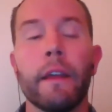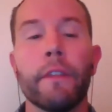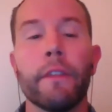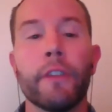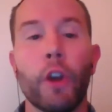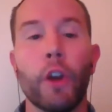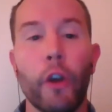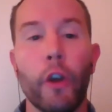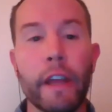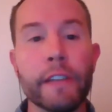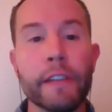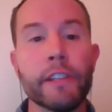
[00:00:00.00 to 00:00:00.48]

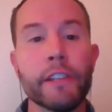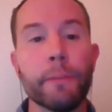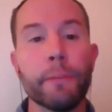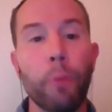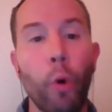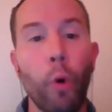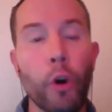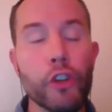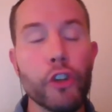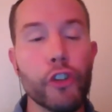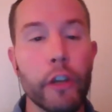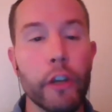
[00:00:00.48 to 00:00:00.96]
there is the
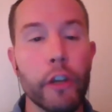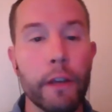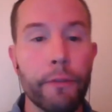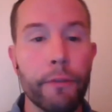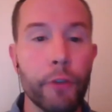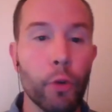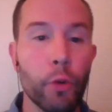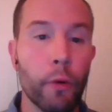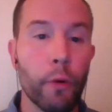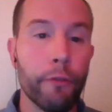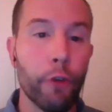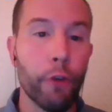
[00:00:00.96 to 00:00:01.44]
portion,
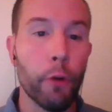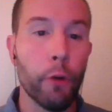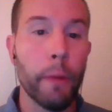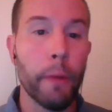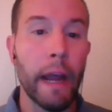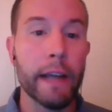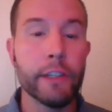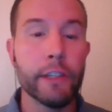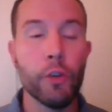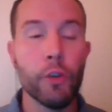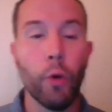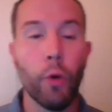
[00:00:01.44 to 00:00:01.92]
if you refer
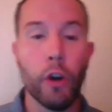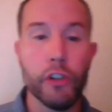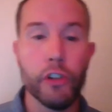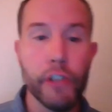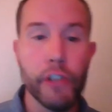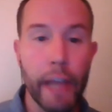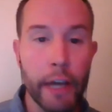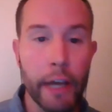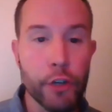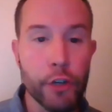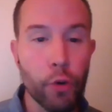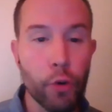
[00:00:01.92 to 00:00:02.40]
back to our
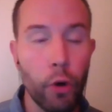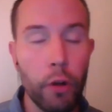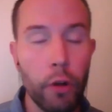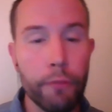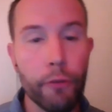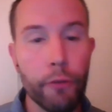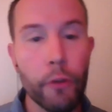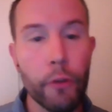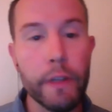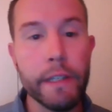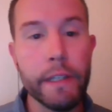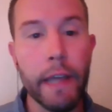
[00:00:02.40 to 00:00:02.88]
schedule
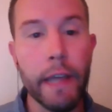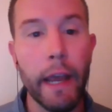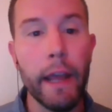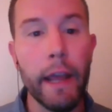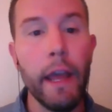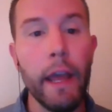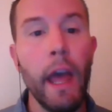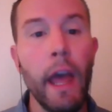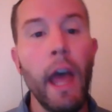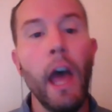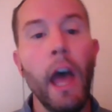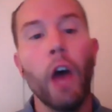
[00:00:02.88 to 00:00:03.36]
for the
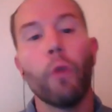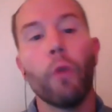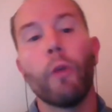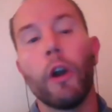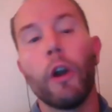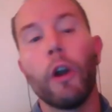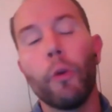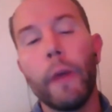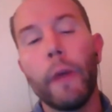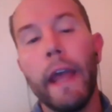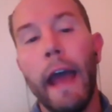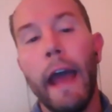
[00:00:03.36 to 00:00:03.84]
day,
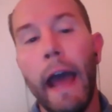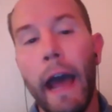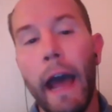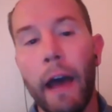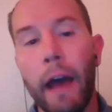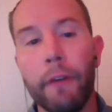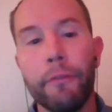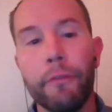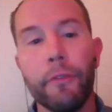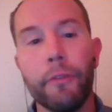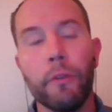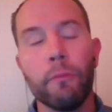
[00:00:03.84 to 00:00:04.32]
where we
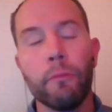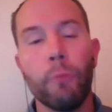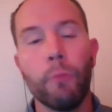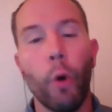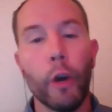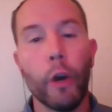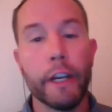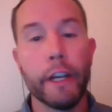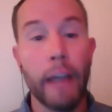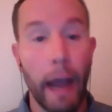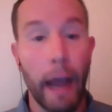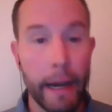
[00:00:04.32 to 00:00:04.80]
have
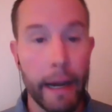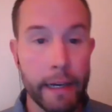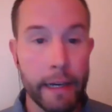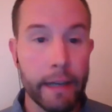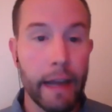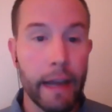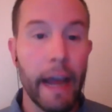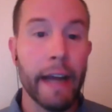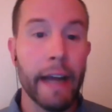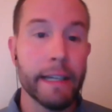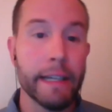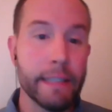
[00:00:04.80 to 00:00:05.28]
more
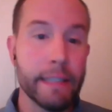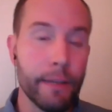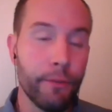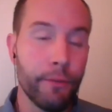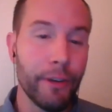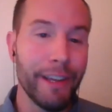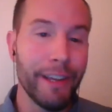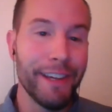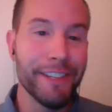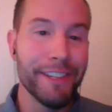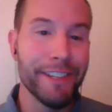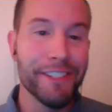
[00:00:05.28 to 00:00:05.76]
guided
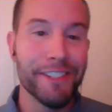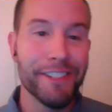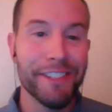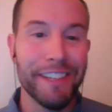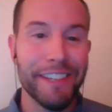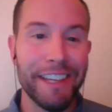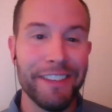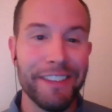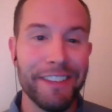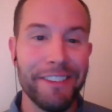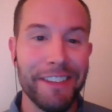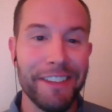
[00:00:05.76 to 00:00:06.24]
activities
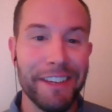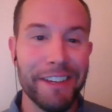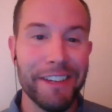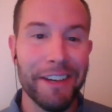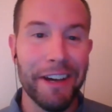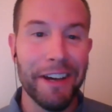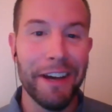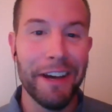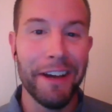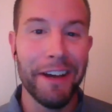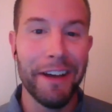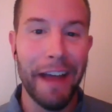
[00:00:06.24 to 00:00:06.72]
in
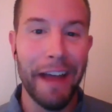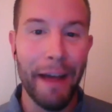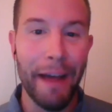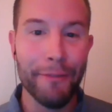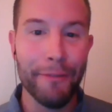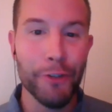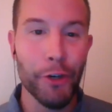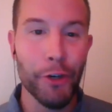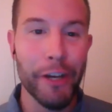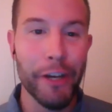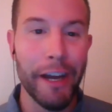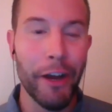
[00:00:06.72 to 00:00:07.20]
the uh,
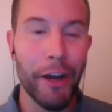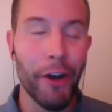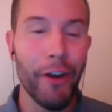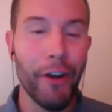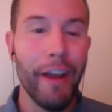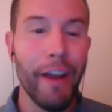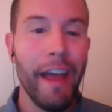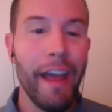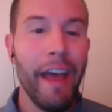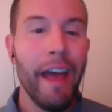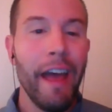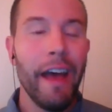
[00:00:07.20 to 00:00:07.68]
aftercare
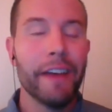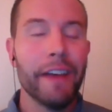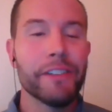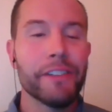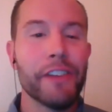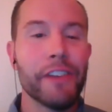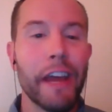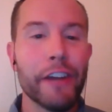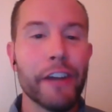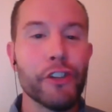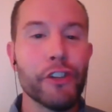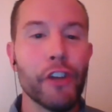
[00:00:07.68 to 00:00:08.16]

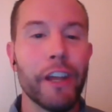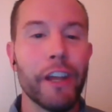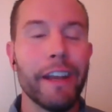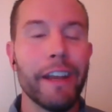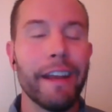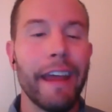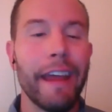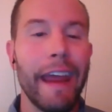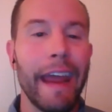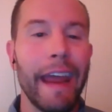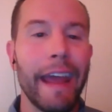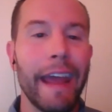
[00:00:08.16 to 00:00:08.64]

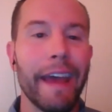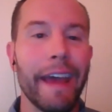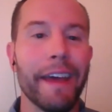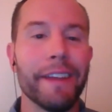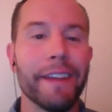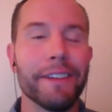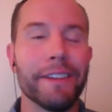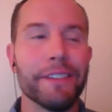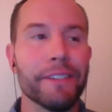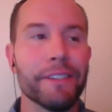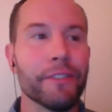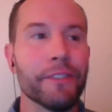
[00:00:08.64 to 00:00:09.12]
section
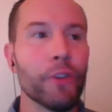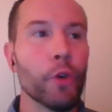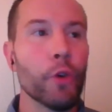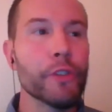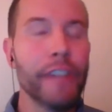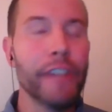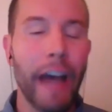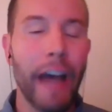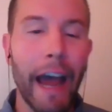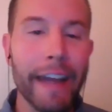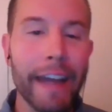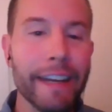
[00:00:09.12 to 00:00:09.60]
and
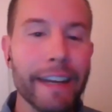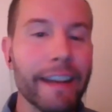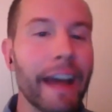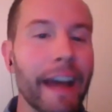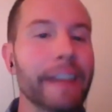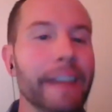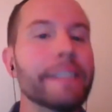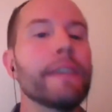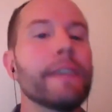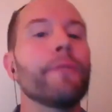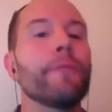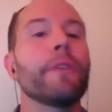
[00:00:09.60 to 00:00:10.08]
those guided
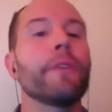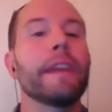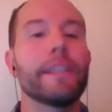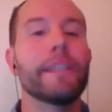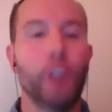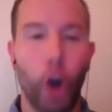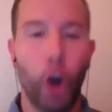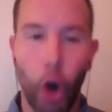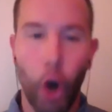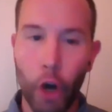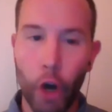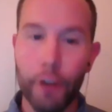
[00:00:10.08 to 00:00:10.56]

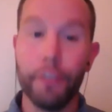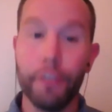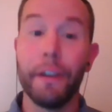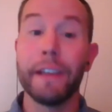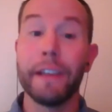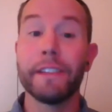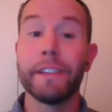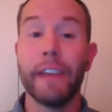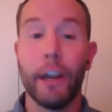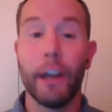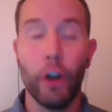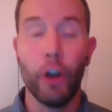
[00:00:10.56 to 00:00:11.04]
activities are
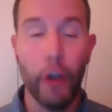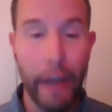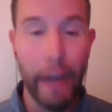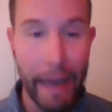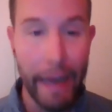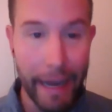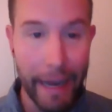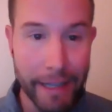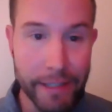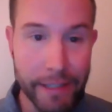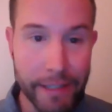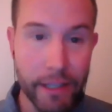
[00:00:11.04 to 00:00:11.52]
things that are
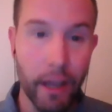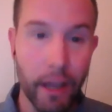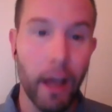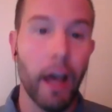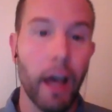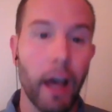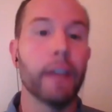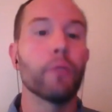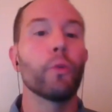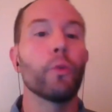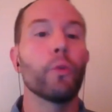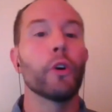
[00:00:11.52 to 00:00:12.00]

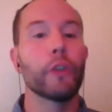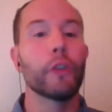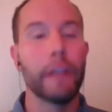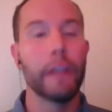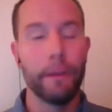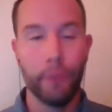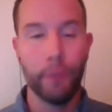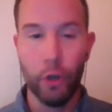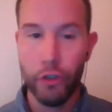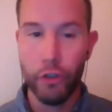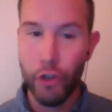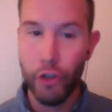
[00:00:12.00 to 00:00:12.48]
hands-on we'll
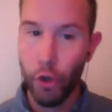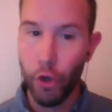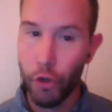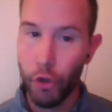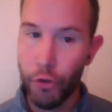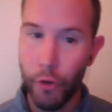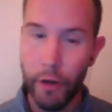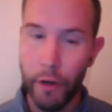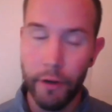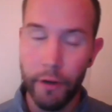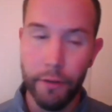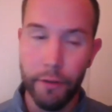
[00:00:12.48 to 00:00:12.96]
give your
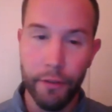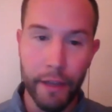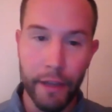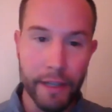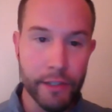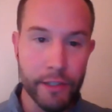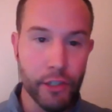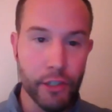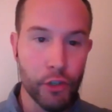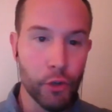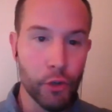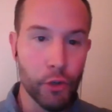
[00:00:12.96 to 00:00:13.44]
children
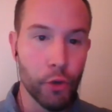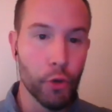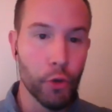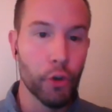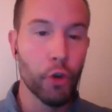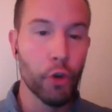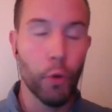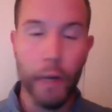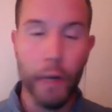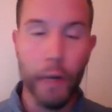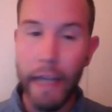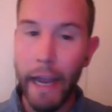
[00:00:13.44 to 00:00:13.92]
things to
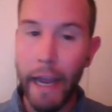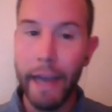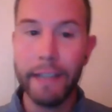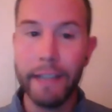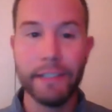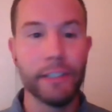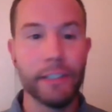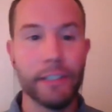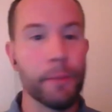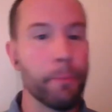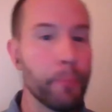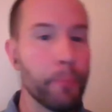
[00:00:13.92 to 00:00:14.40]

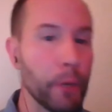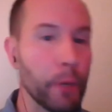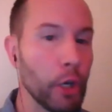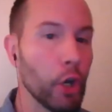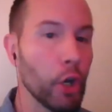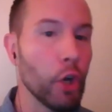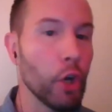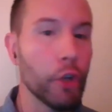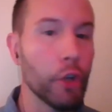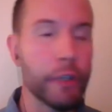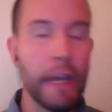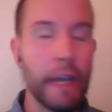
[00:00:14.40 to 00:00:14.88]
create to
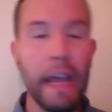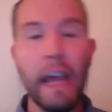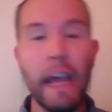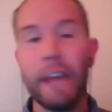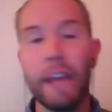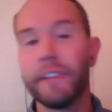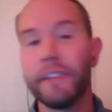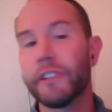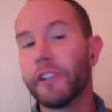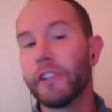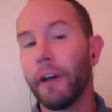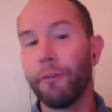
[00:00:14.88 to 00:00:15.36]
build
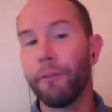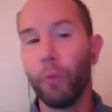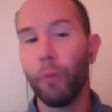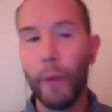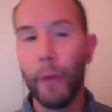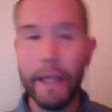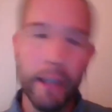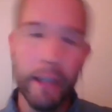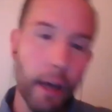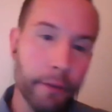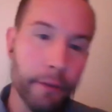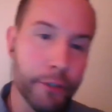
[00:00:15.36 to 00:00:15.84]
stuff
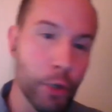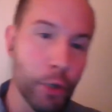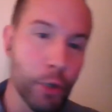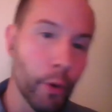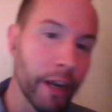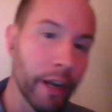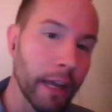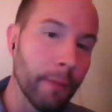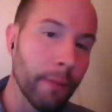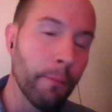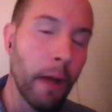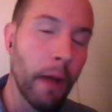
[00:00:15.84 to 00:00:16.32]
we love
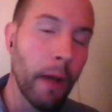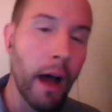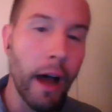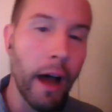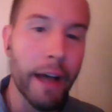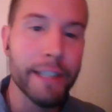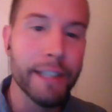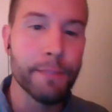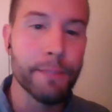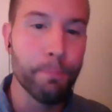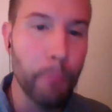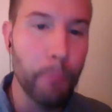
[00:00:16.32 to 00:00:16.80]
doing at
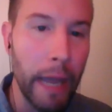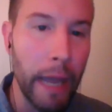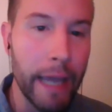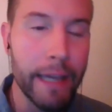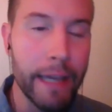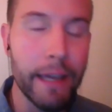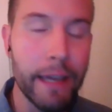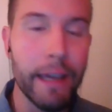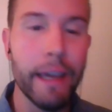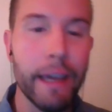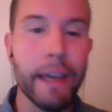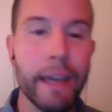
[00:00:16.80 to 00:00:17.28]
mods
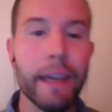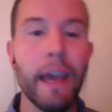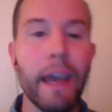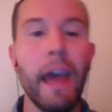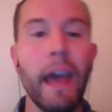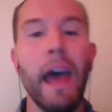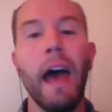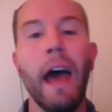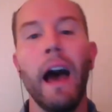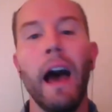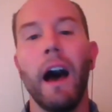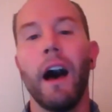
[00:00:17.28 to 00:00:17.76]
making
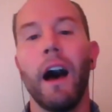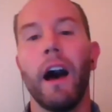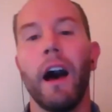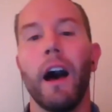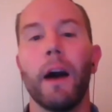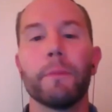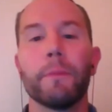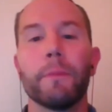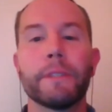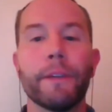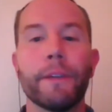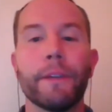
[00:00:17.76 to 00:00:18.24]

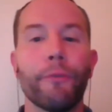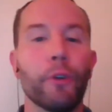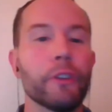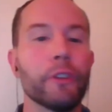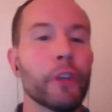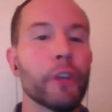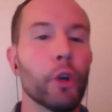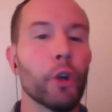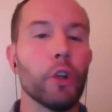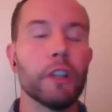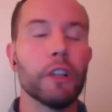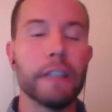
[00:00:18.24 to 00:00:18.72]
um,
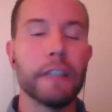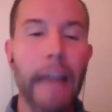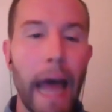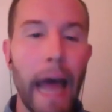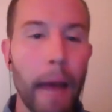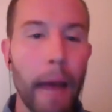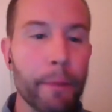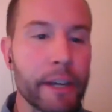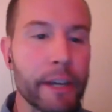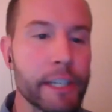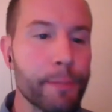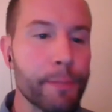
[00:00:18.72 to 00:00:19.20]
different little
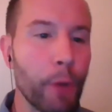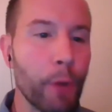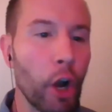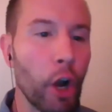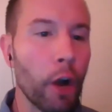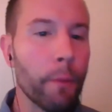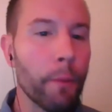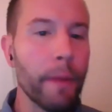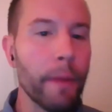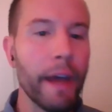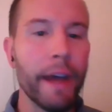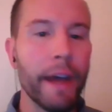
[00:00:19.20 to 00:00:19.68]
lab
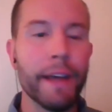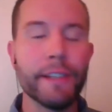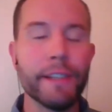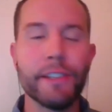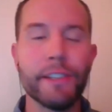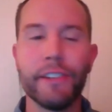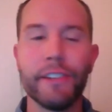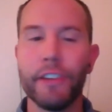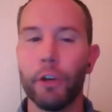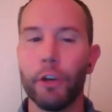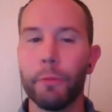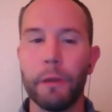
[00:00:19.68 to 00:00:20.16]

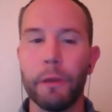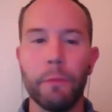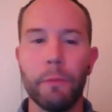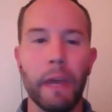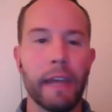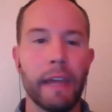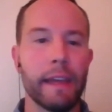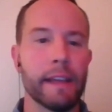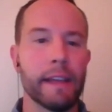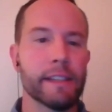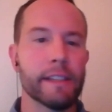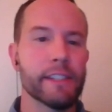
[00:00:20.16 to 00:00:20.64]
experiments they'll be
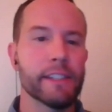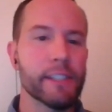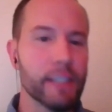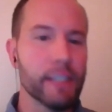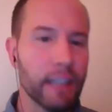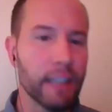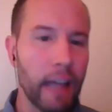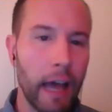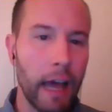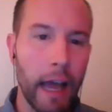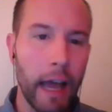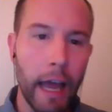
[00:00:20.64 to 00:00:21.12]
making
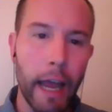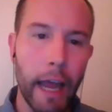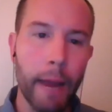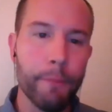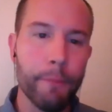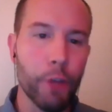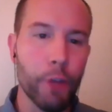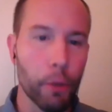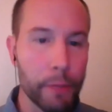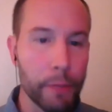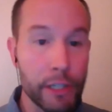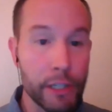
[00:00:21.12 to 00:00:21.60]

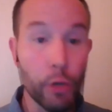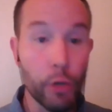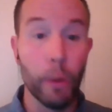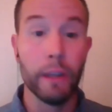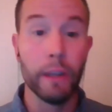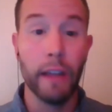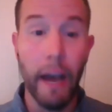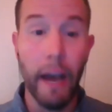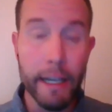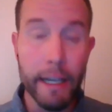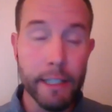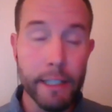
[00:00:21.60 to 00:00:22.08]
slime they'll be
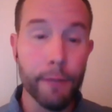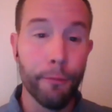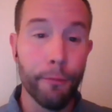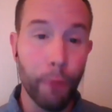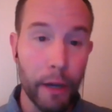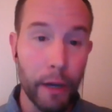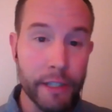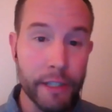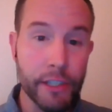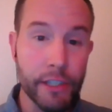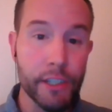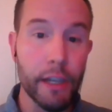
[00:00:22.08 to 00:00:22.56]
doing lots of
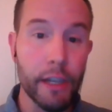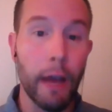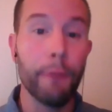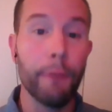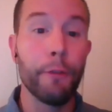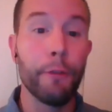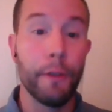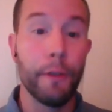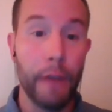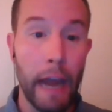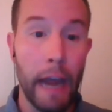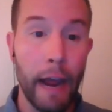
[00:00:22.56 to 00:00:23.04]
fun
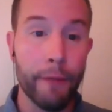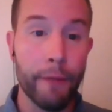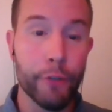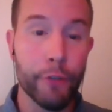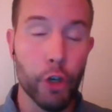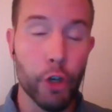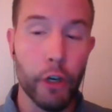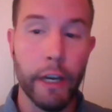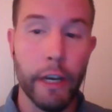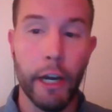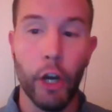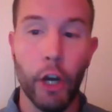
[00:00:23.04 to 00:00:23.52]
stuff in
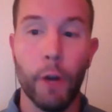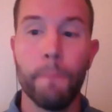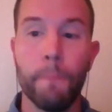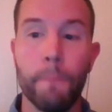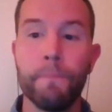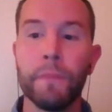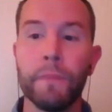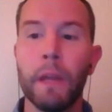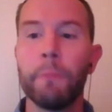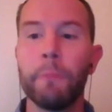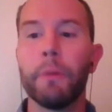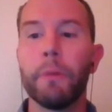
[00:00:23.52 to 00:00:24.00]
aftercare
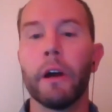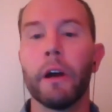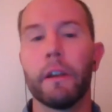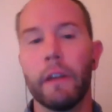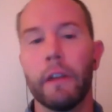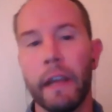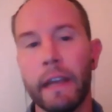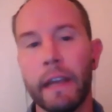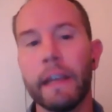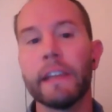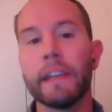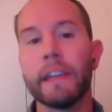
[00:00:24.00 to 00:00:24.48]
but
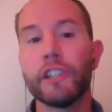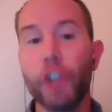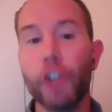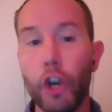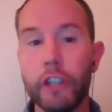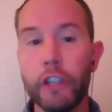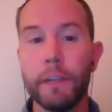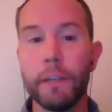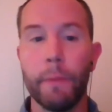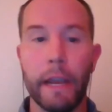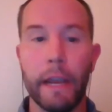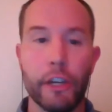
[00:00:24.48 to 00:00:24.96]
it is
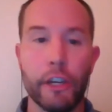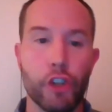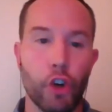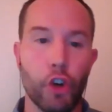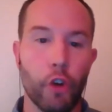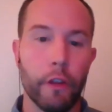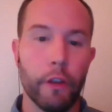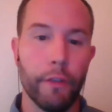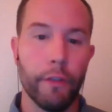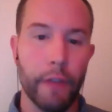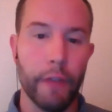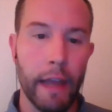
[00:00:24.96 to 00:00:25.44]
good to make
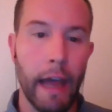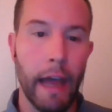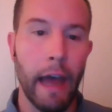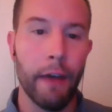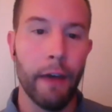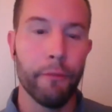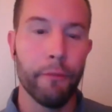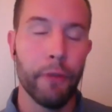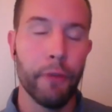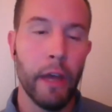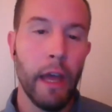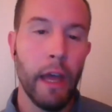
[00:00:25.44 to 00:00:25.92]
sure that they
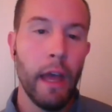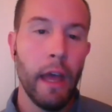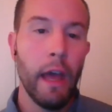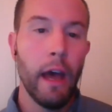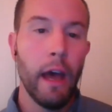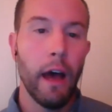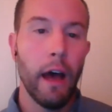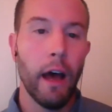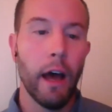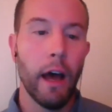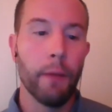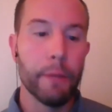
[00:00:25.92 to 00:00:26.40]
have
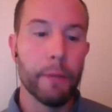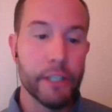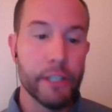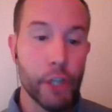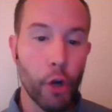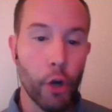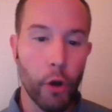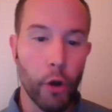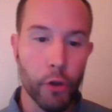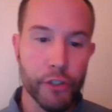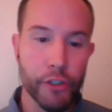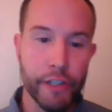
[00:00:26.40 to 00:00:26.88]
uh,
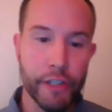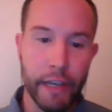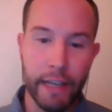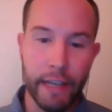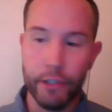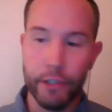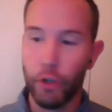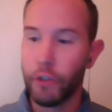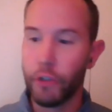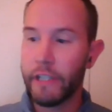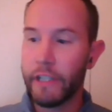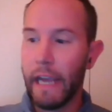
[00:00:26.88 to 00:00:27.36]
materials to
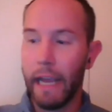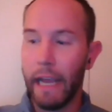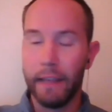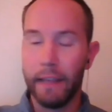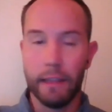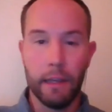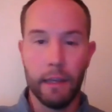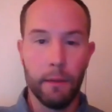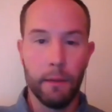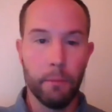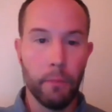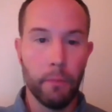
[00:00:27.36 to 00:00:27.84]

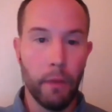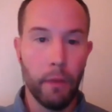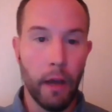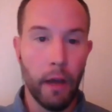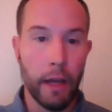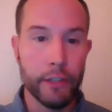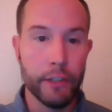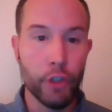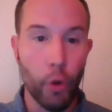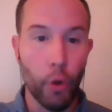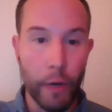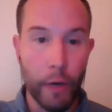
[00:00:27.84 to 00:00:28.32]
entertain them
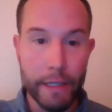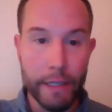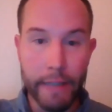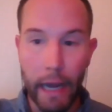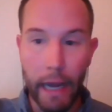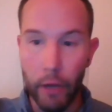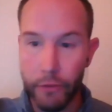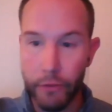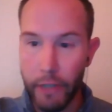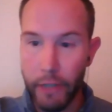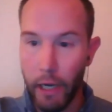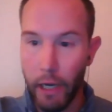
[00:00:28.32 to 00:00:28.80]
uh, during
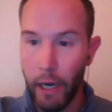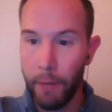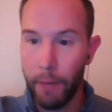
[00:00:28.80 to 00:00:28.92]
downtime